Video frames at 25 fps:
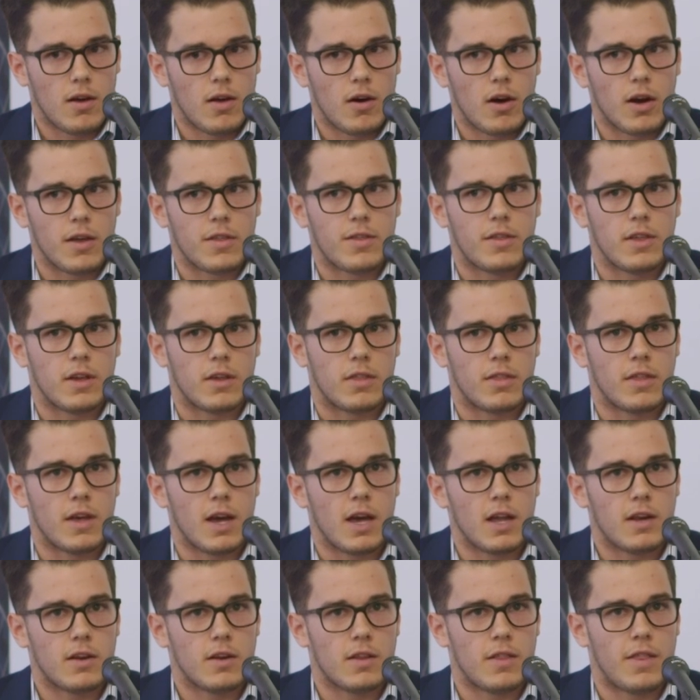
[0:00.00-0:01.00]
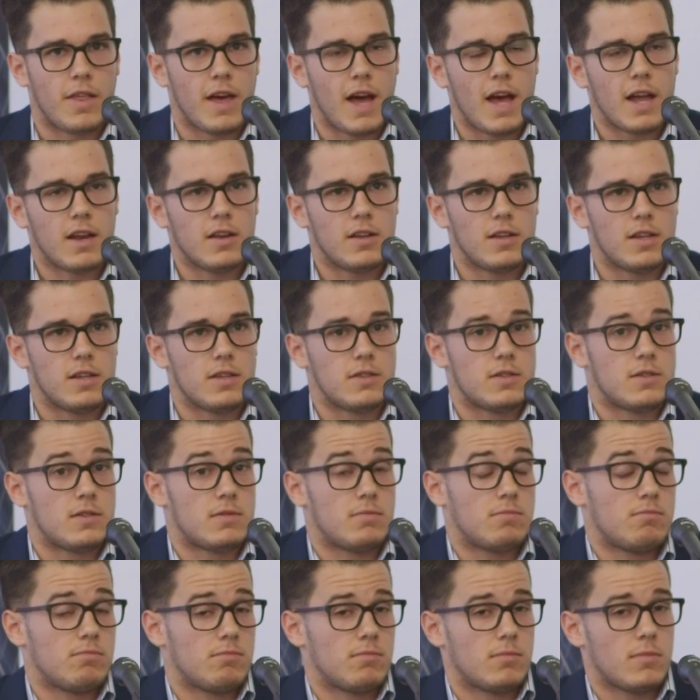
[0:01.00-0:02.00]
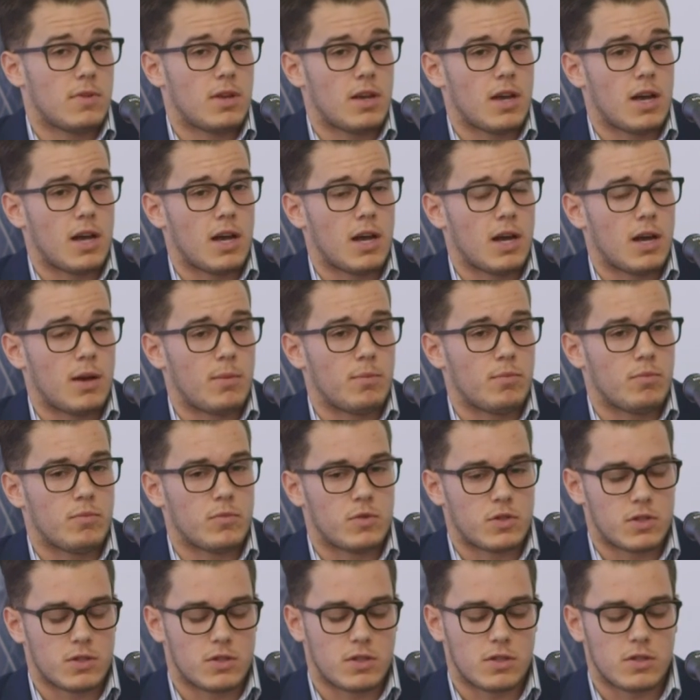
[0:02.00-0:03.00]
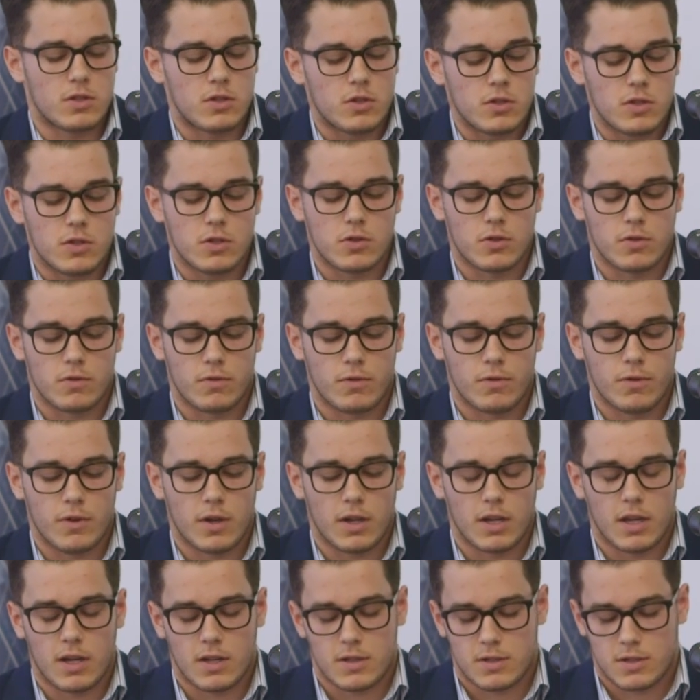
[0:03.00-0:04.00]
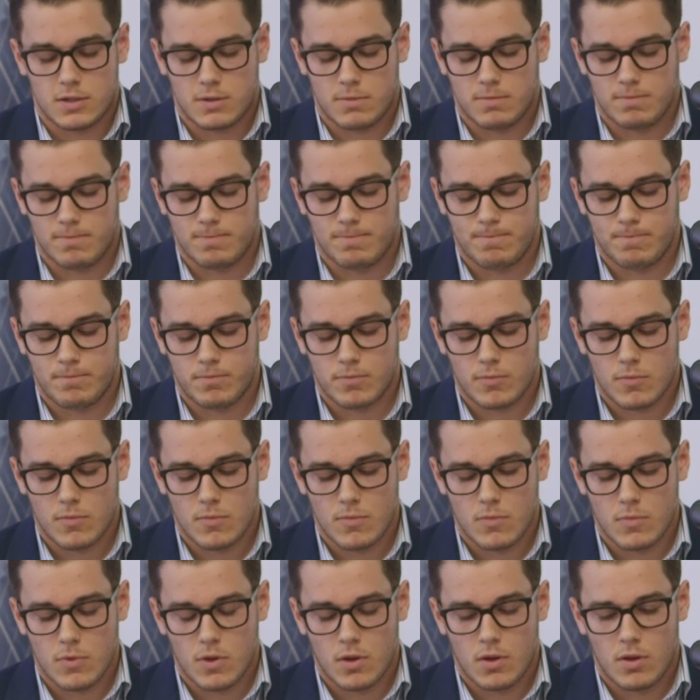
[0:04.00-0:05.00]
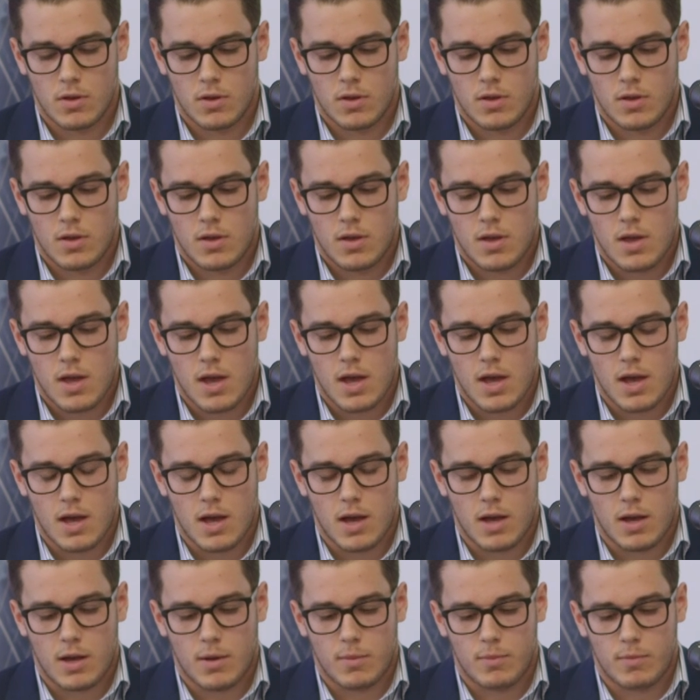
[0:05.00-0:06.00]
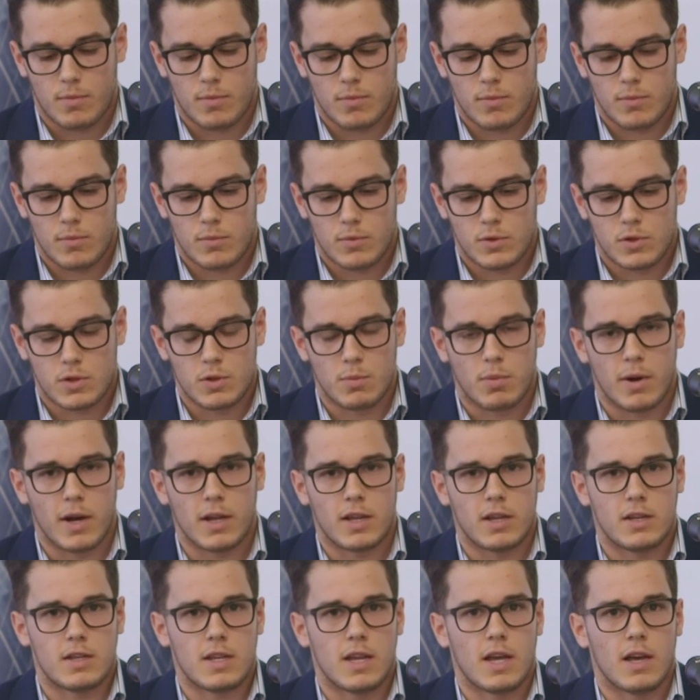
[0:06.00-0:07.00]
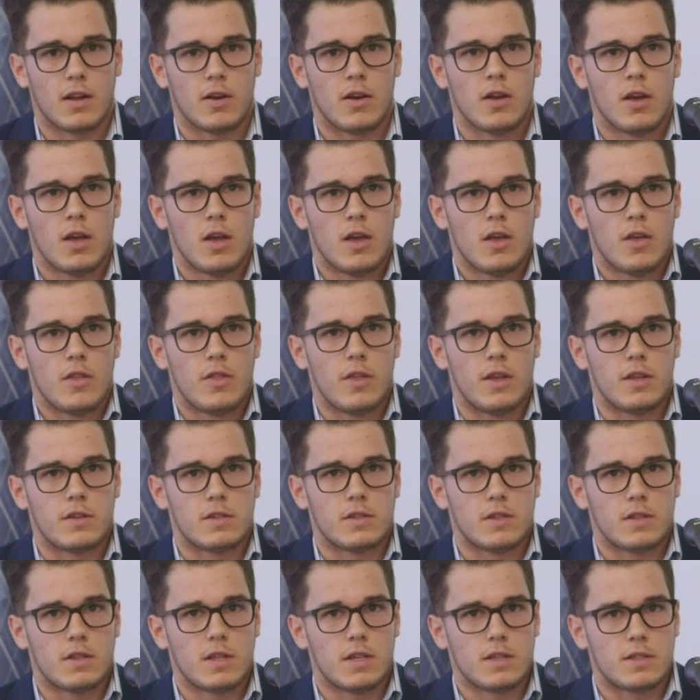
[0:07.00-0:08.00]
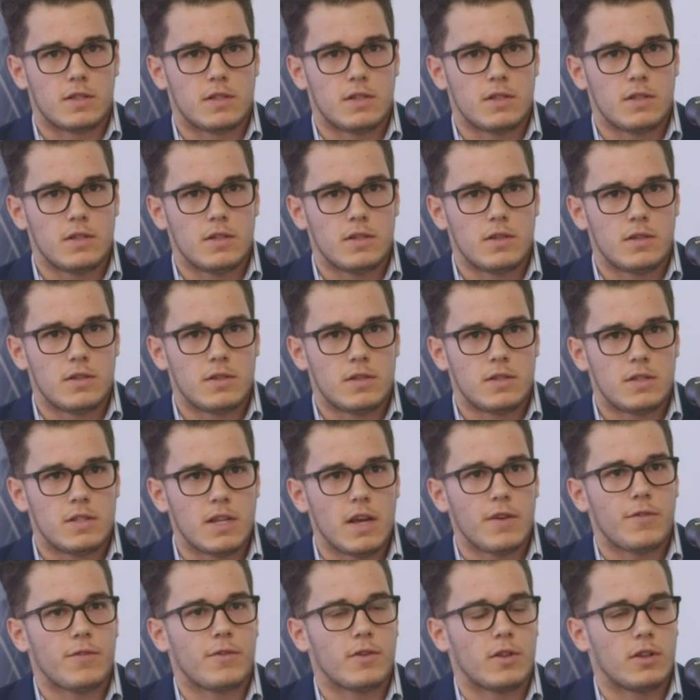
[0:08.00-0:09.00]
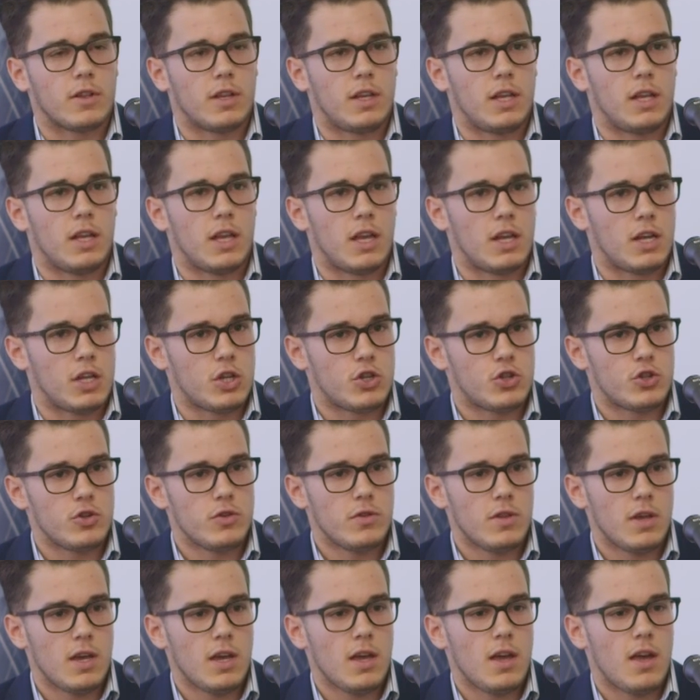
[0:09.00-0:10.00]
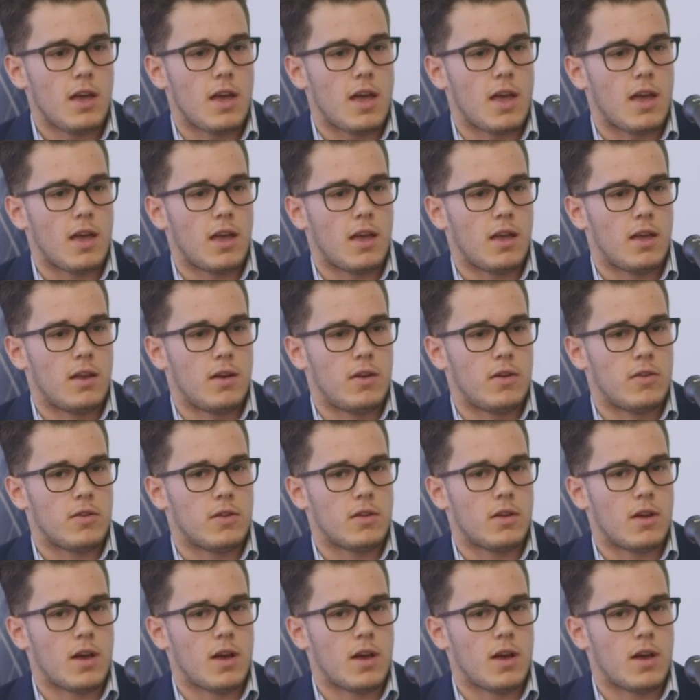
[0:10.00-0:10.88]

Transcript: I think that is to sort of, I guess, to break it down, there's definitely an issue there, and